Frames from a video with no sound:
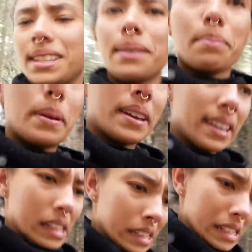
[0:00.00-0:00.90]
dip,
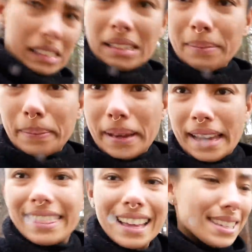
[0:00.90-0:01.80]

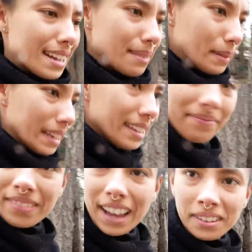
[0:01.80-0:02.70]
but that's not me.
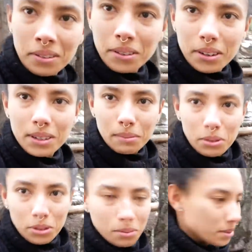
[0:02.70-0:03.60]
I know there are some
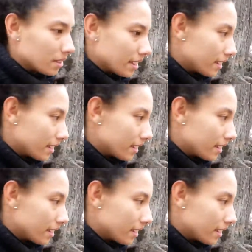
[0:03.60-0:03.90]
YouTubers on the